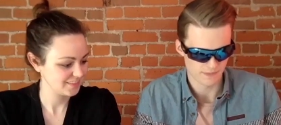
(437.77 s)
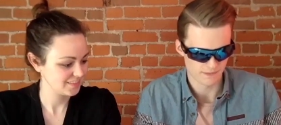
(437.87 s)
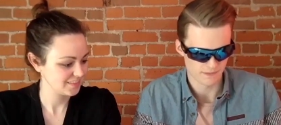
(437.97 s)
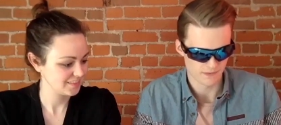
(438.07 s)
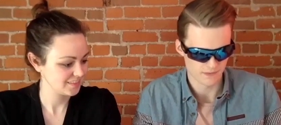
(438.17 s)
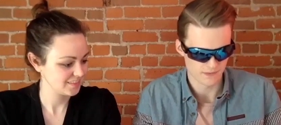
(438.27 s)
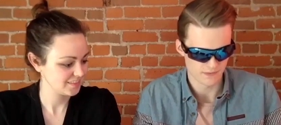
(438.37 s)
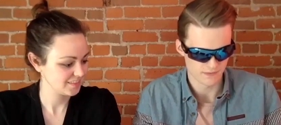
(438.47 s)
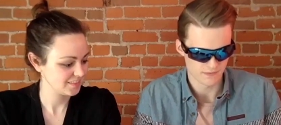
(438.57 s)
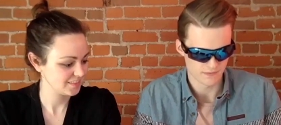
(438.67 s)

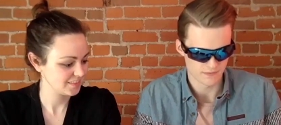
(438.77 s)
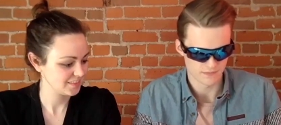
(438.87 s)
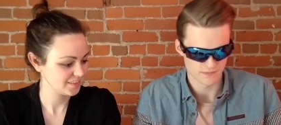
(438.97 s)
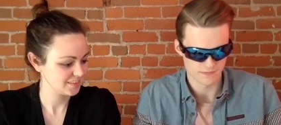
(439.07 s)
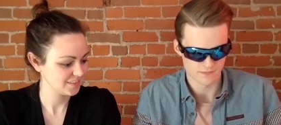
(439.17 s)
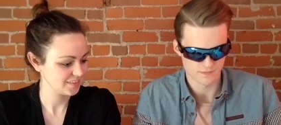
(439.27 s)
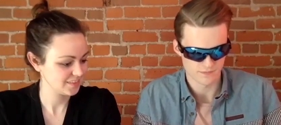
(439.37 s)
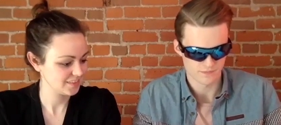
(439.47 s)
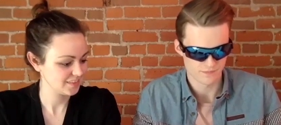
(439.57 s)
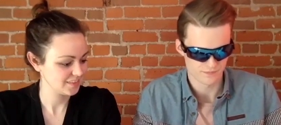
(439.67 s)

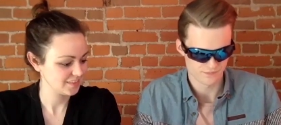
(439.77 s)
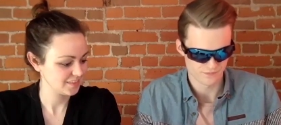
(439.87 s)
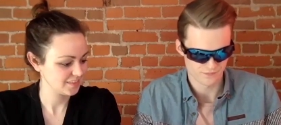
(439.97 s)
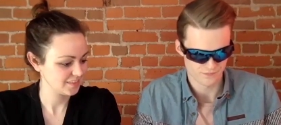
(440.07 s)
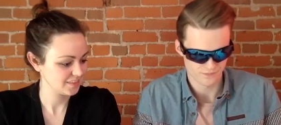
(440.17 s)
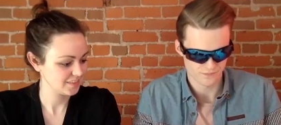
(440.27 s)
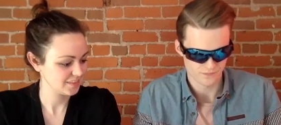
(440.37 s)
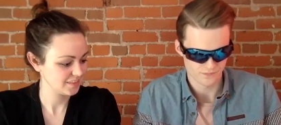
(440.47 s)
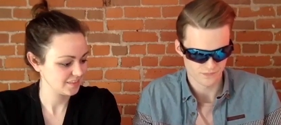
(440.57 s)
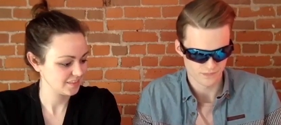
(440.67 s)

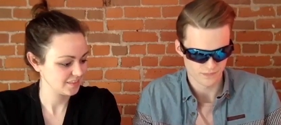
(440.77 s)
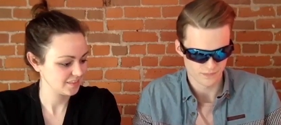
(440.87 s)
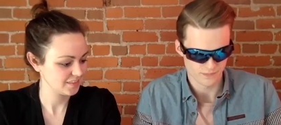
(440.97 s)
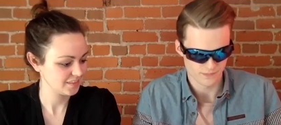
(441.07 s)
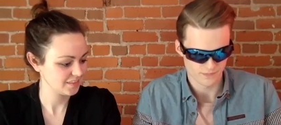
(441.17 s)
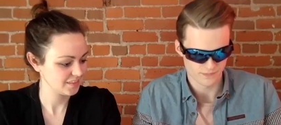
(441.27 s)
(silence)